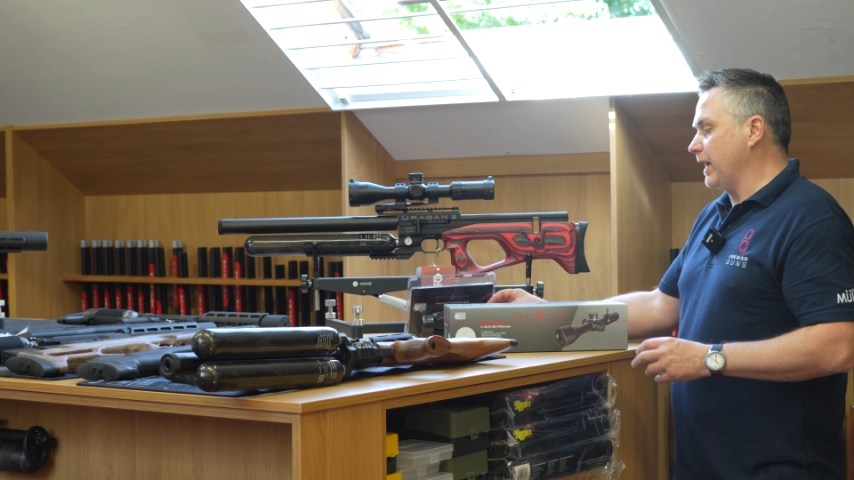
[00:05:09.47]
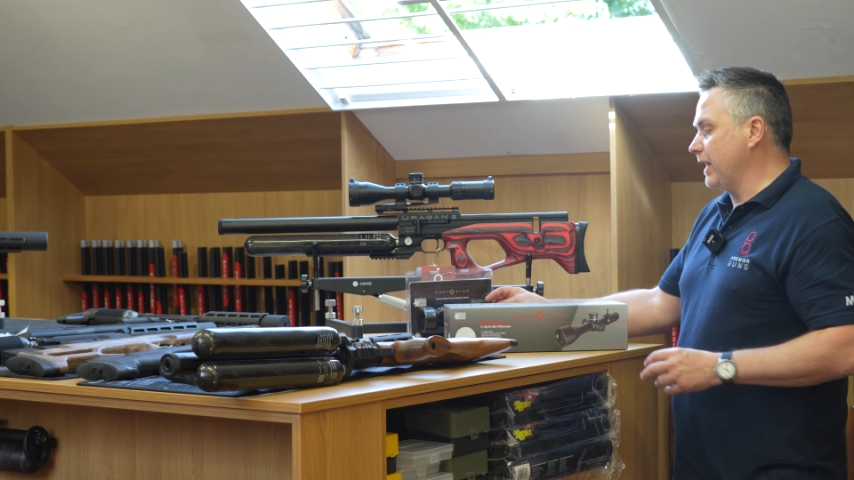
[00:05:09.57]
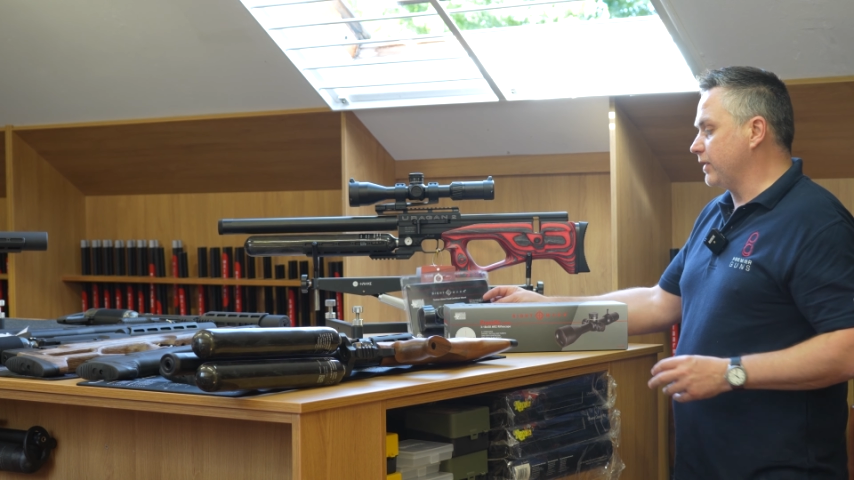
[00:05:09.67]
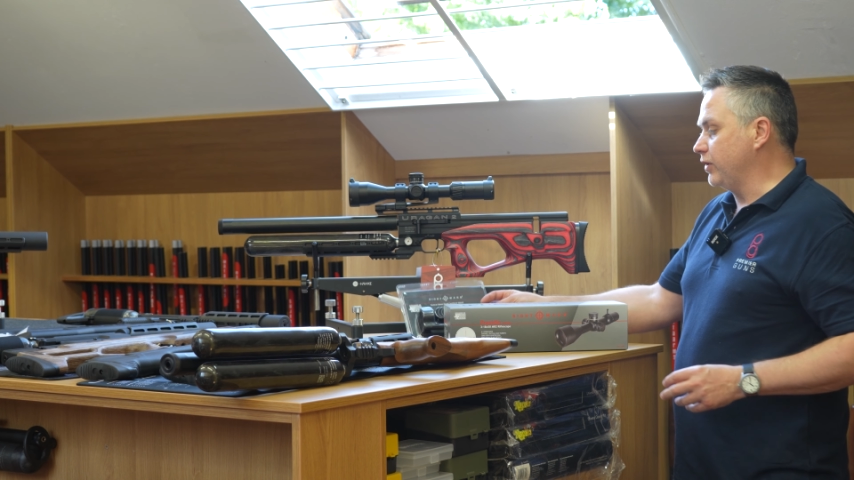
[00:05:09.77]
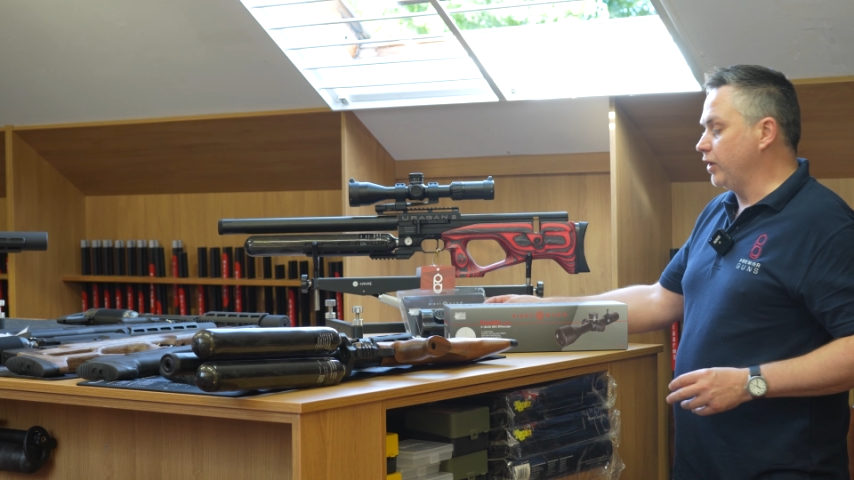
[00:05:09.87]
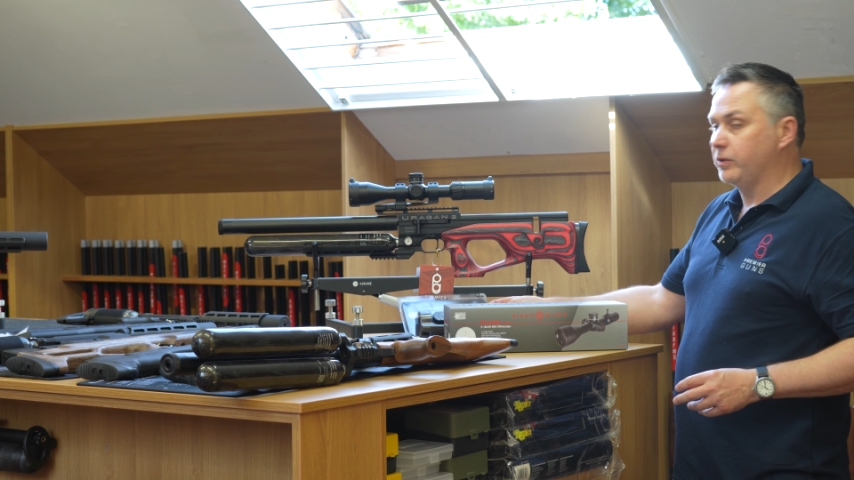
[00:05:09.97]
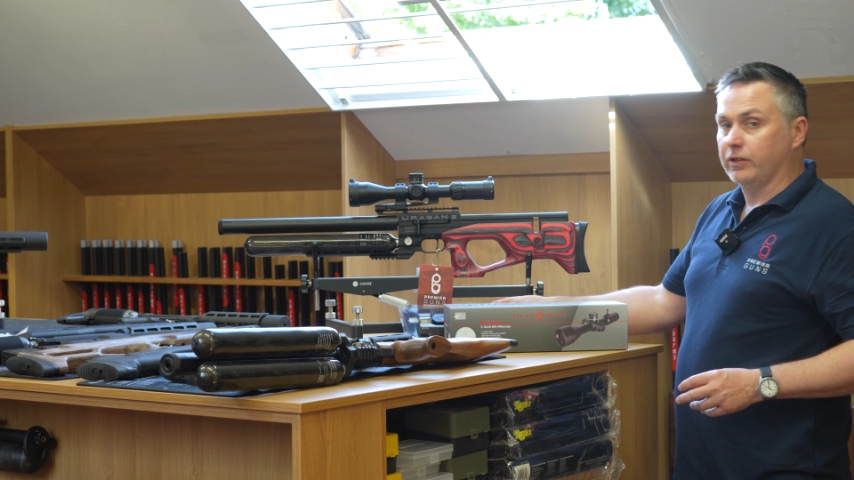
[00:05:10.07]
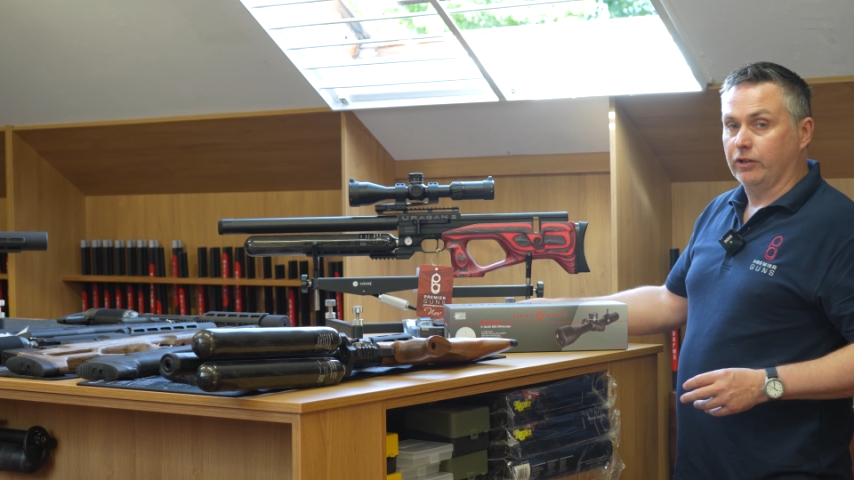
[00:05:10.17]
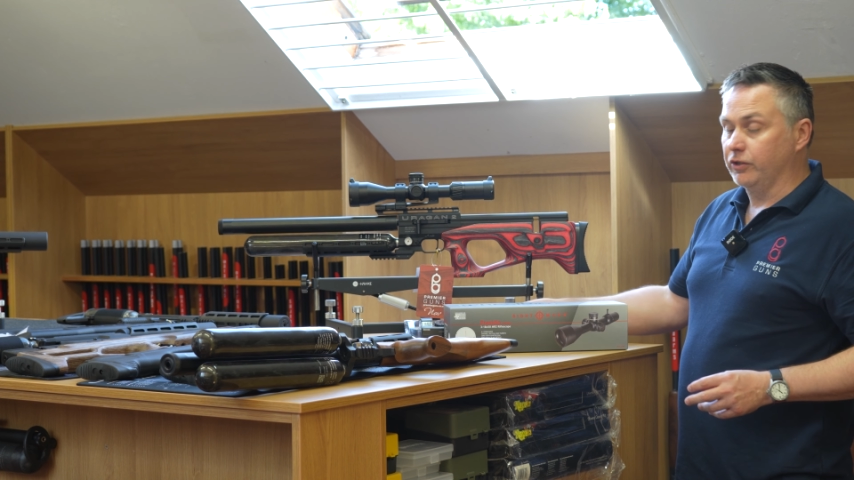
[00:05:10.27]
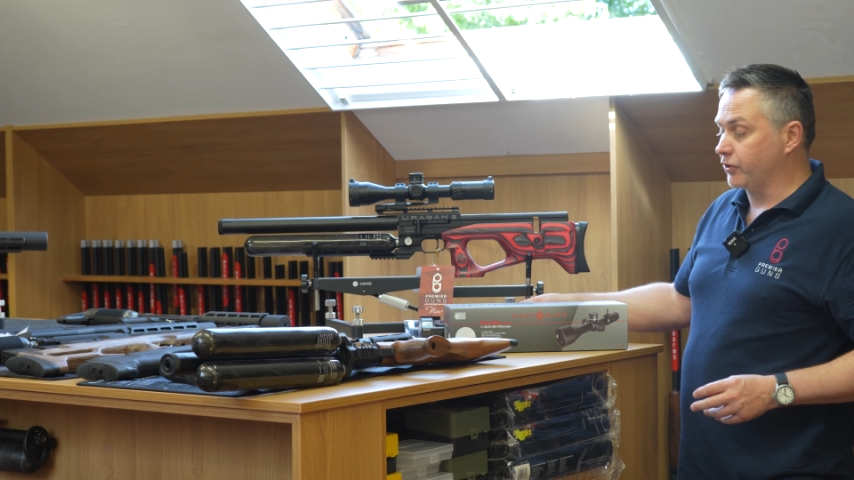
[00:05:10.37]
it's new to
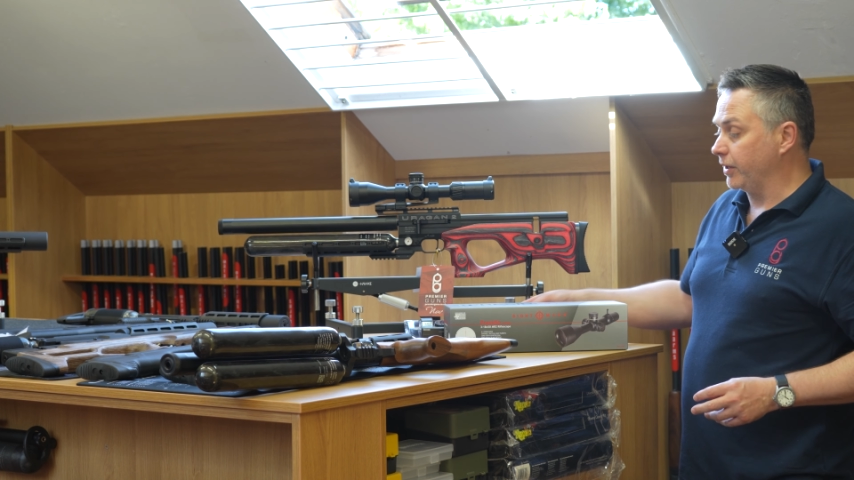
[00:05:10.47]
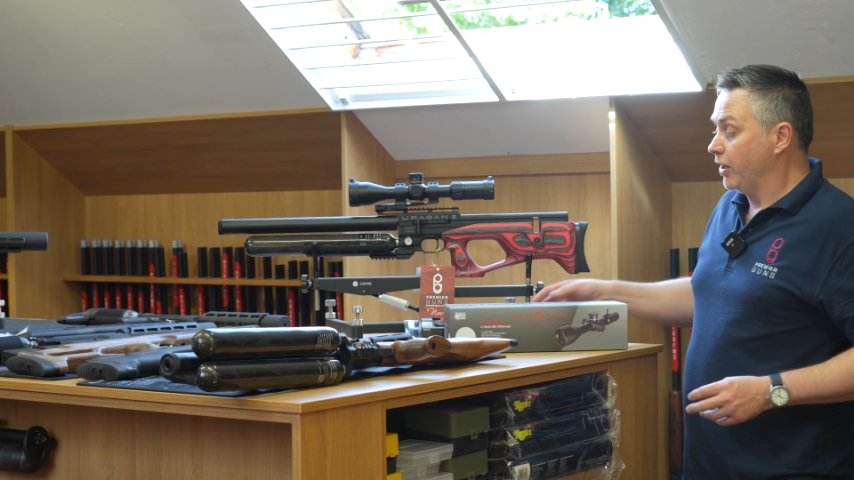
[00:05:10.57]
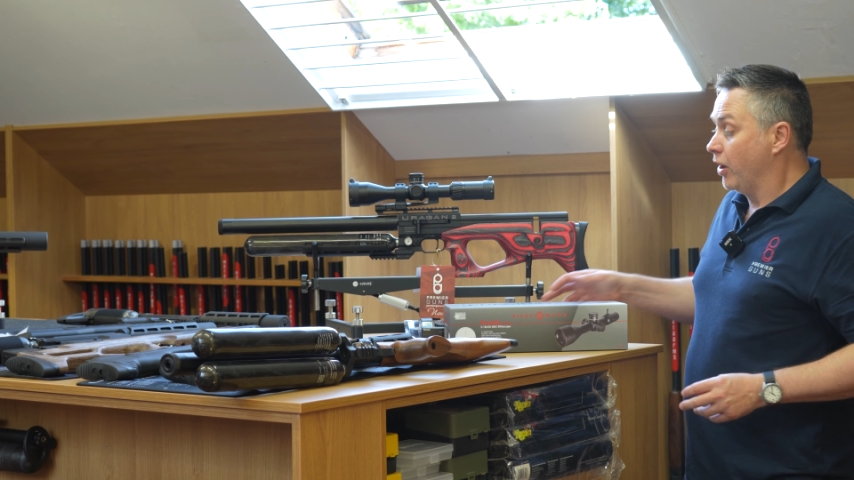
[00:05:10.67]
the country,